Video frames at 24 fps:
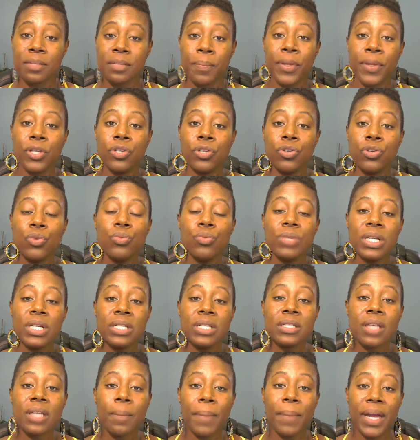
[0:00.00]
But you
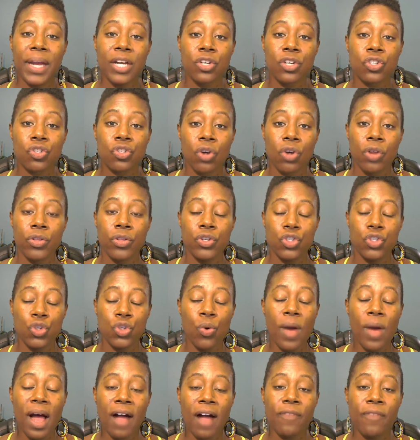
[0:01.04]
need to make sure that
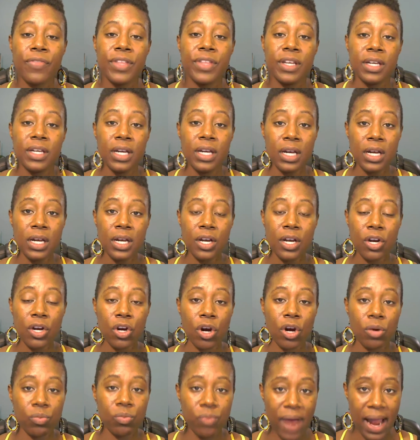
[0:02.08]
you have the
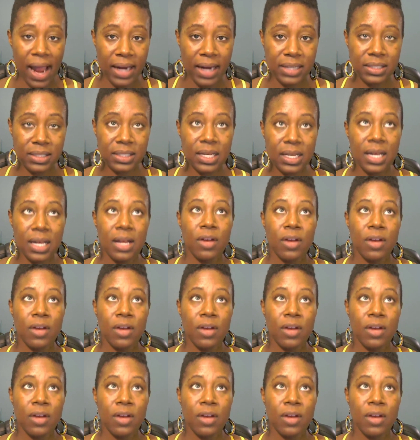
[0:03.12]
correct,